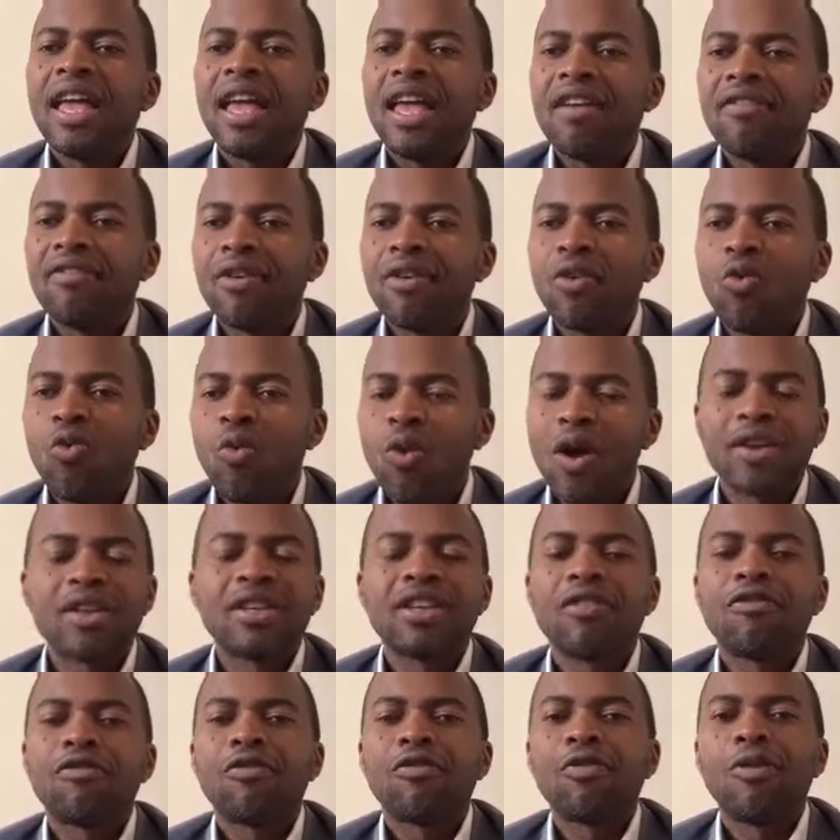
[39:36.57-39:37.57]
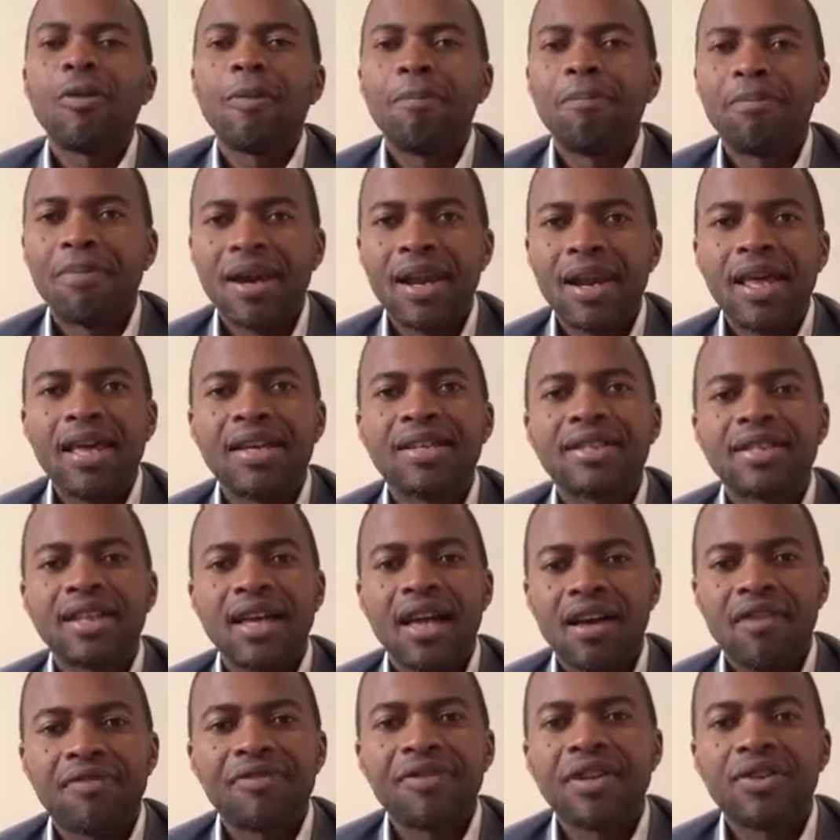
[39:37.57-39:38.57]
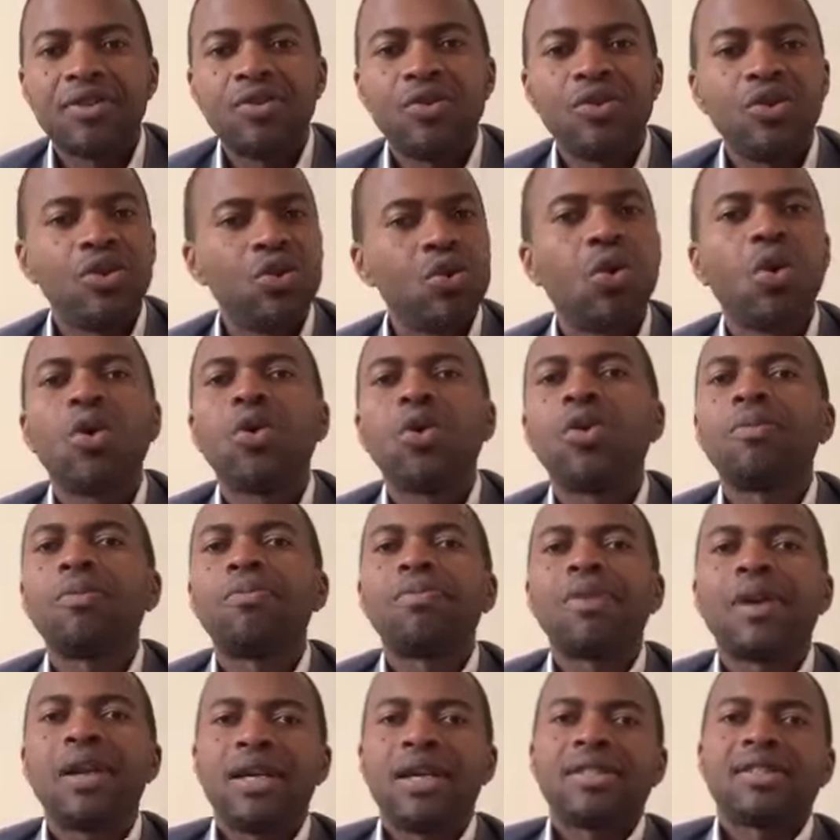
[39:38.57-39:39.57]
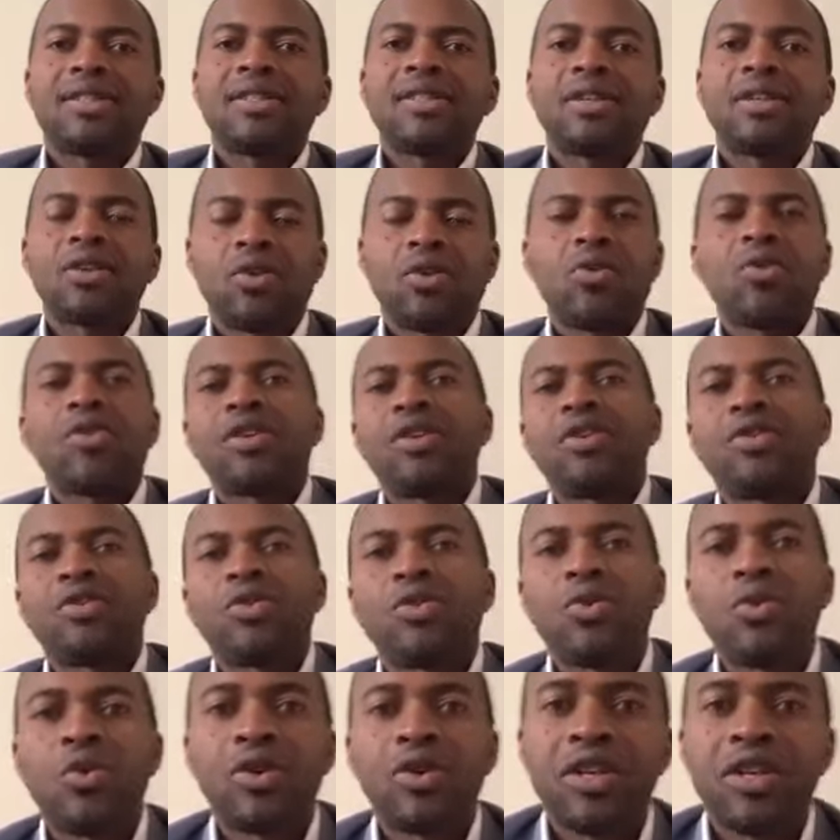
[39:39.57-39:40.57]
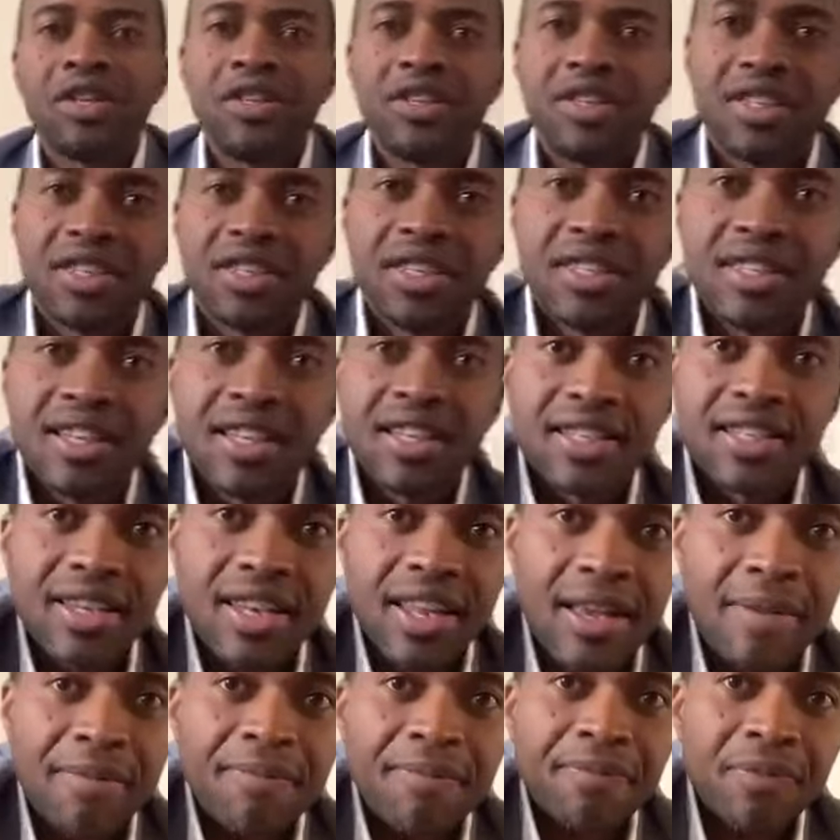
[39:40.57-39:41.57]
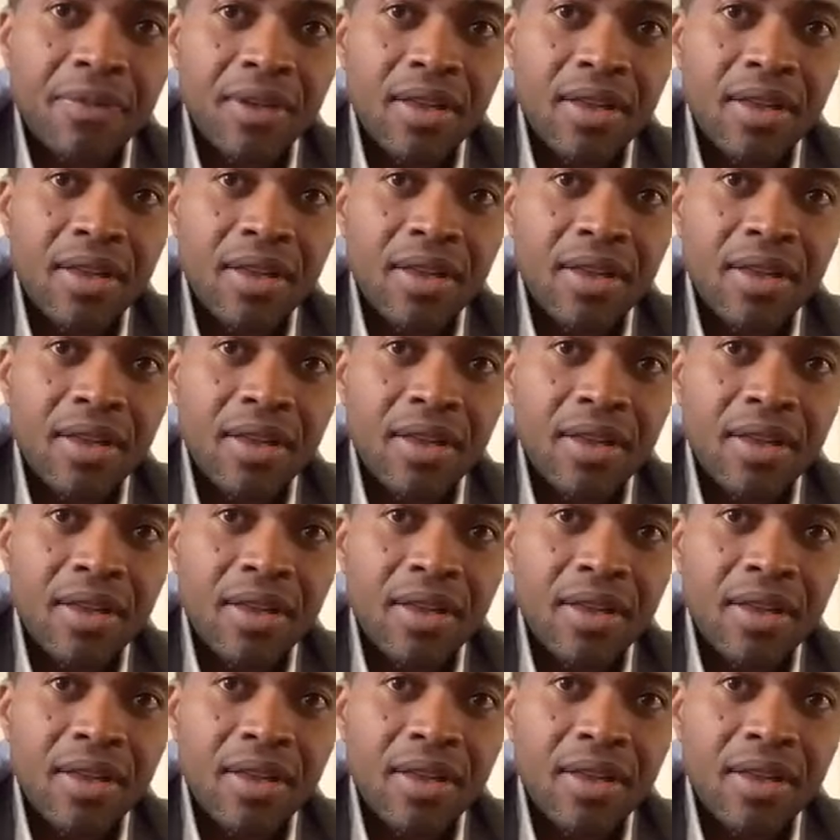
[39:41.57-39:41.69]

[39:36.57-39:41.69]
Have a wonderful, blessed afternoon. You are all blessed. Glory to God in Jesus' name.